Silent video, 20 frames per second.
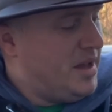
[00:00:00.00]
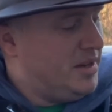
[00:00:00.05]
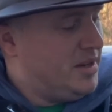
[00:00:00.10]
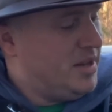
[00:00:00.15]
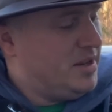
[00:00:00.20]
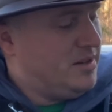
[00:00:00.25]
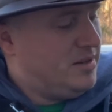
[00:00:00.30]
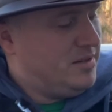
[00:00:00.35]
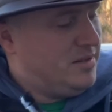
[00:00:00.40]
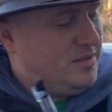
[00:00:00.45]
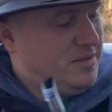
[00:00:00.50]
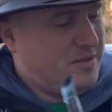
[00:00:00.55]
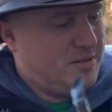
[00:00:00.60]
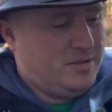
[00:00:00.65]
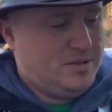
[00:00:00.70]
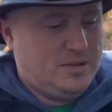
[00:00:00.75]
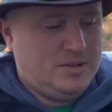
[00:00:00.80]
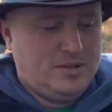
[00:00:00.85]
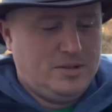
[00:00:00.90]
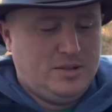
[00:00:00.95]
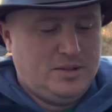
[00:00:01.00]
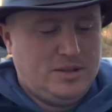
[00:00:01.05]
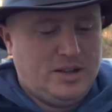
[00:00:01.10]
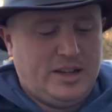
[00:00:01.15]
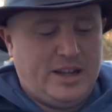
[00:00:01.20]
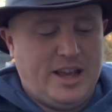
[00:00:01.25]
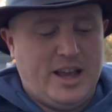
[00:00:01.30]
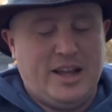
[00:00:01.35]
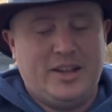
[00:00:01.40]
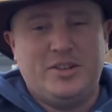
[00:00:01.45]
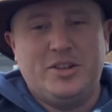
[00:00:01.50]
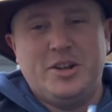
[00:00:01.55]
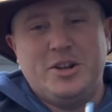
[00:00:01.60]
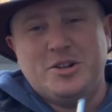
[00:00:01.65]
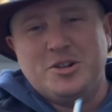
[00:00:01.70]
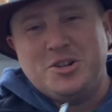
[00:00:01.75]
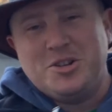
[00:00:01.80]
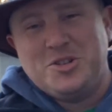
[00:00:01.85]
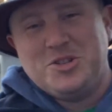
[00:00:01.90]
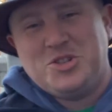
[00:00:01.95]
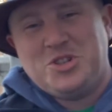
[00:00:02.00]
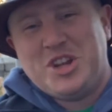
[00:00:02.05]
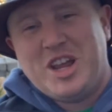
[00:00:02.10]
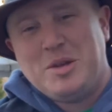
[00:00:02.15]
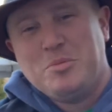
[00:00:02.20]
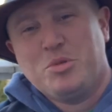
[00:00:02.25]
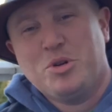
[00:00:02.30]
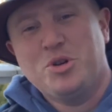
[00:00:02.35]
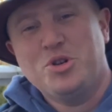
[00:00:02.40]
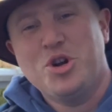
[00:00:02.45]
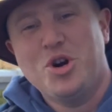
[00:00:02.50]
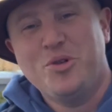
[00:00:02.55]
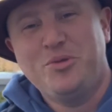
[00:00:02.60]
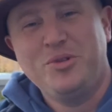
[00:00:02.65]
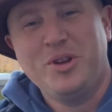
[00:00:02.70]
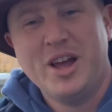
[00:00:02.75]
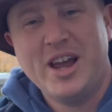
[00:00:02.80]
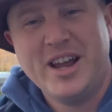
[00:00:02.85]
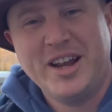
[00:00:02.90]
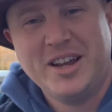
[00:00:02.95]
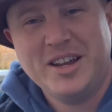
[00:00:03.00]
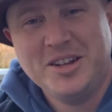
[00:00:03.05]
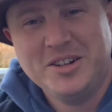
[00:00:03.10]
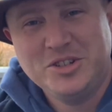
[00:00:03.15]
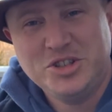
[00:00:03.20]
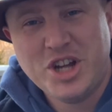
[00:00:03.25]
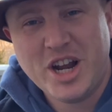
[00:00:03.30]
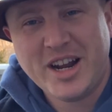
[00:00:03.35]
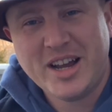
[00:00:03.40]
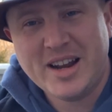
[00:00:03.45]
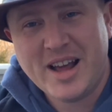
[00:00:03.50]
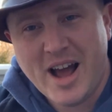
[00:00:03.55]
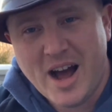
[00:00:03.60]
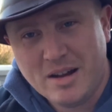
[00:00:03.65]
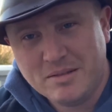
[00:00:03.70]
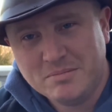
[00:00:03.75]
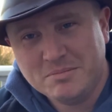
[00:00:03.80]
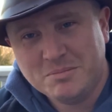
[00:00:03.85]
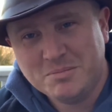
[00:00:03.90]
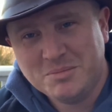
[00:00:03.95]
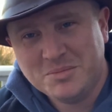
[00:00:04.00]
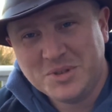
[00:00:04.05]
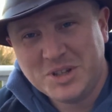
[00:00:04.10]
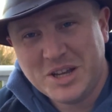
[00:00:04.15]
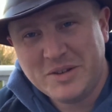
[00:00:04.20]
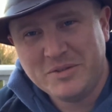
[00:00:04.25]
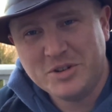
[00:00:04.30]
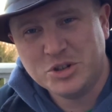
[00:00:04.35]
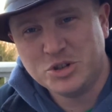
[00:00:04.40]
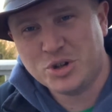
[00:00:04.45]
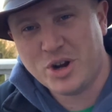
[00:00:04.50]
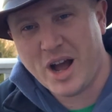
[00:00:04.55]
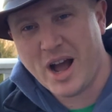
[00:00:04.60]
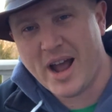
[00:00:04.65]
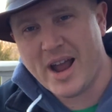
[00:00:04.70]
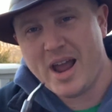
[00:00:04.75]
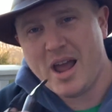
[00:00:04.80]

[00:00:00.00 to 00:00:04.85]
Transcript: it. Again, here, St. Bruno Flake. Check it out. Give it a try.